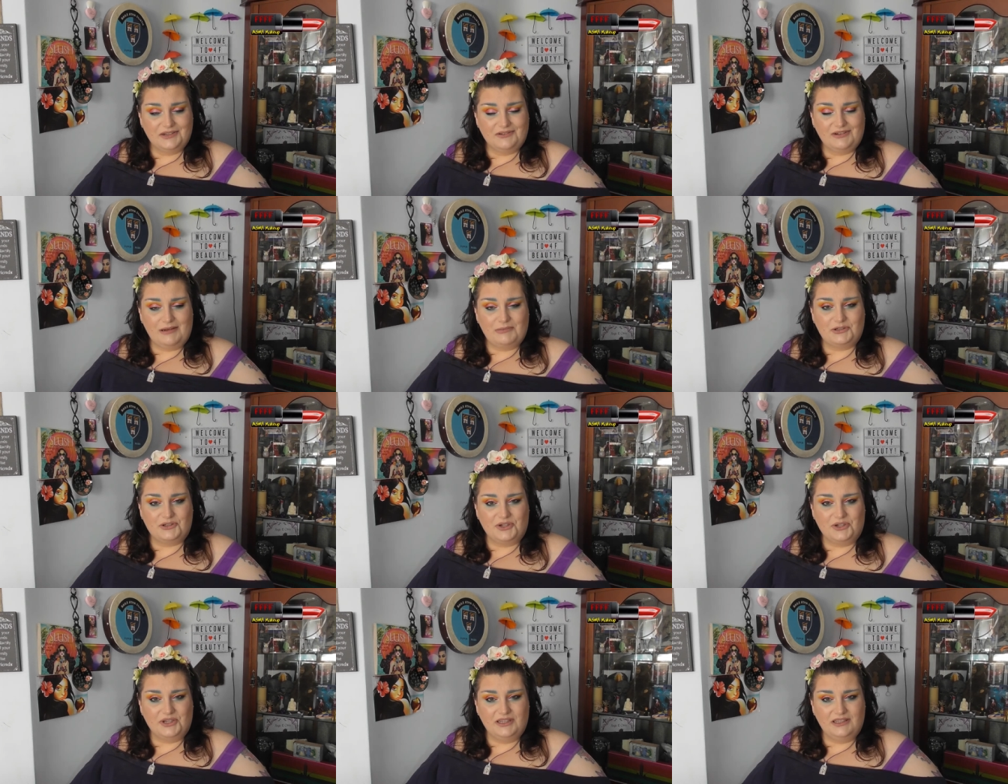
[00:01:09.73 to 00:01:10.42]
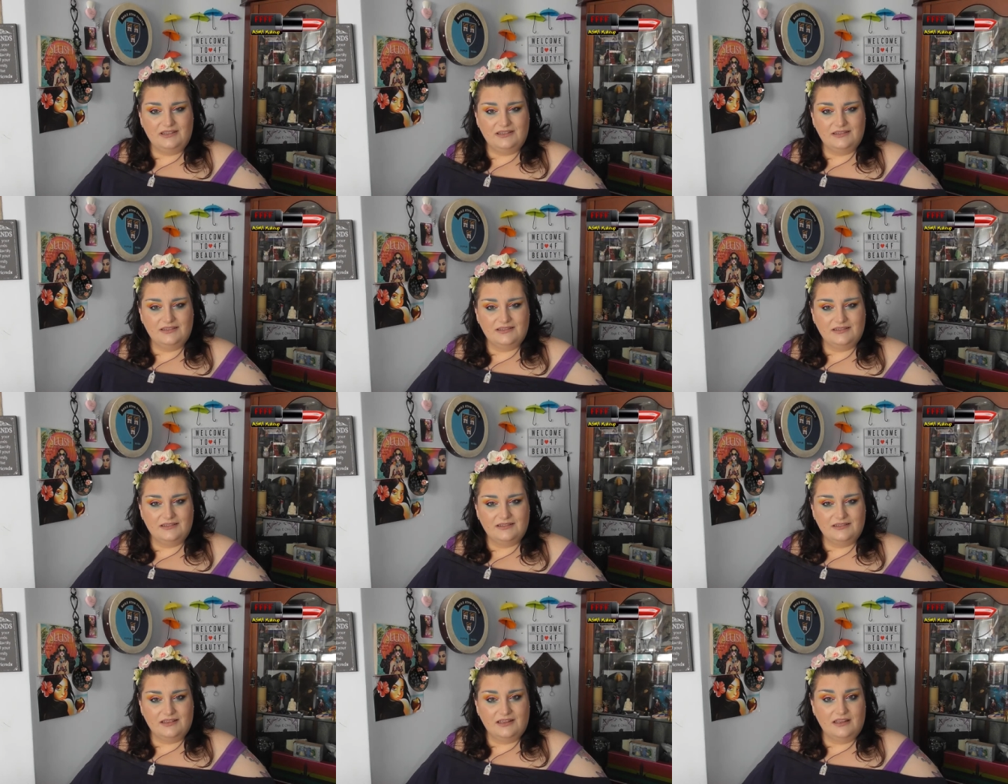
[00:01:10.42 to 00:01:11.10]
Grab a drink,
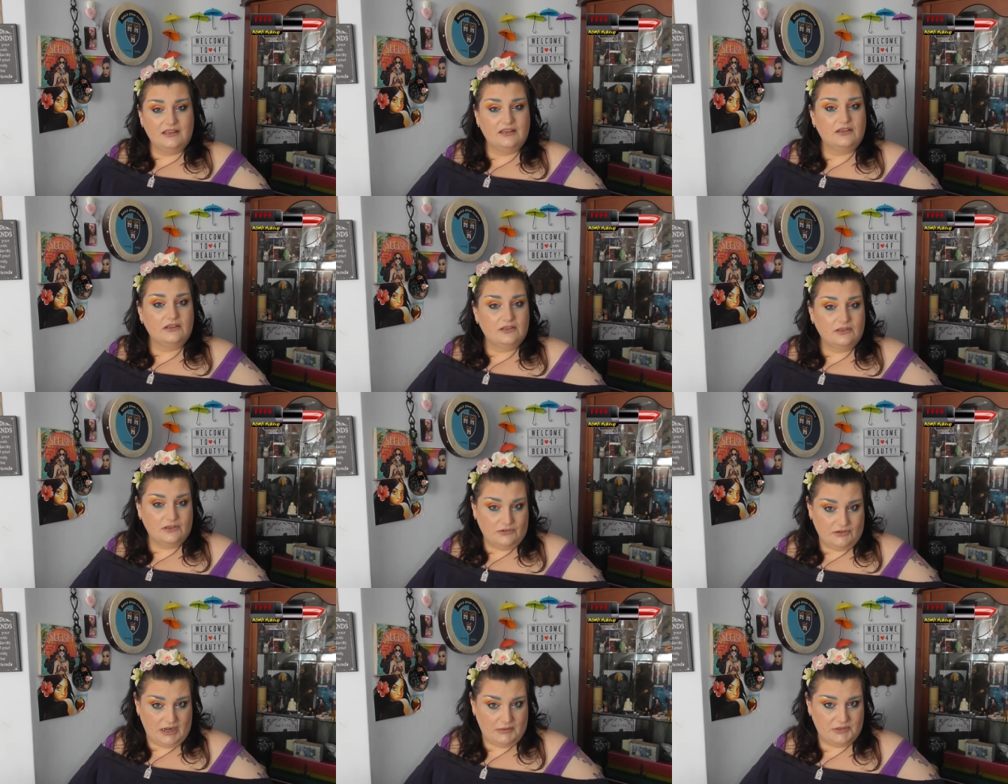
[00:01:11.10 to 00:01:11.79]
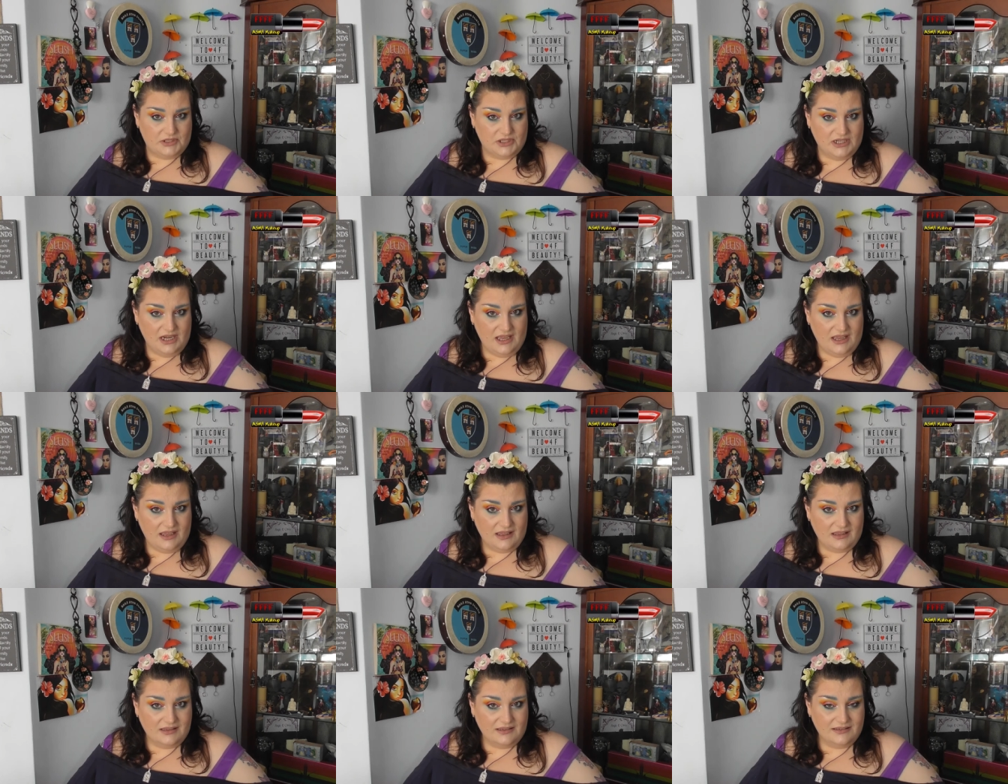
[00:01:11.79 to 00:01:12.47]
grab a snack,
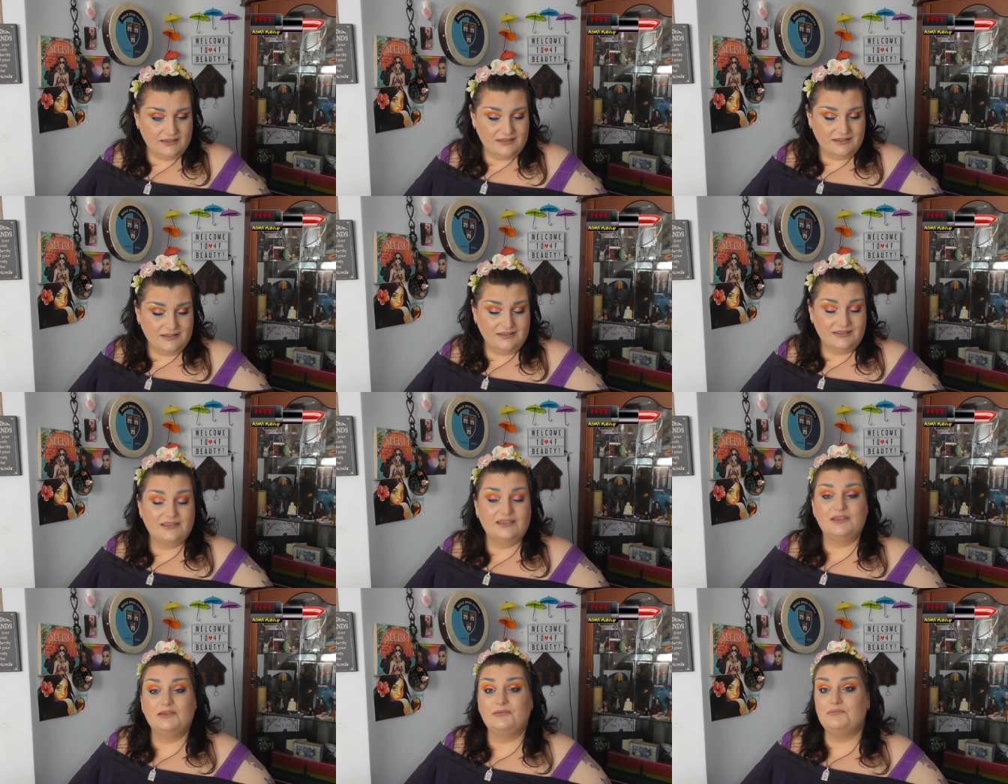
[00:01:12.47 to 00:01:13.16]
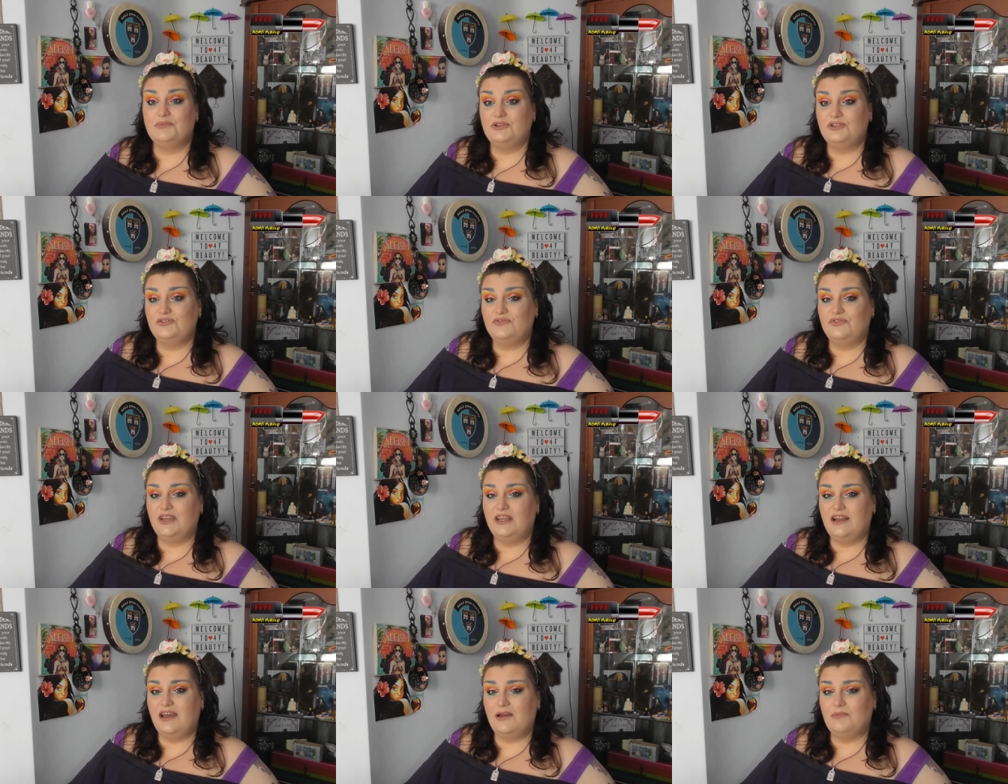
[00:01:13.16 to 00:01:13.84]
put your
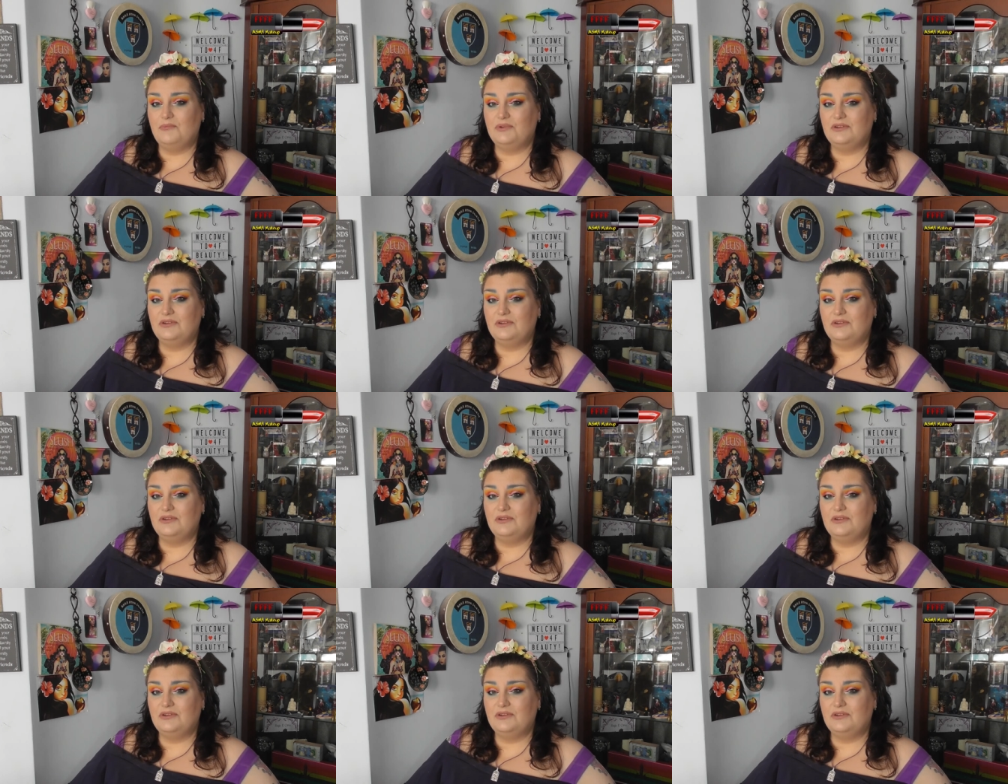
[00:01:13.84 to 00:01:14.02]
feet up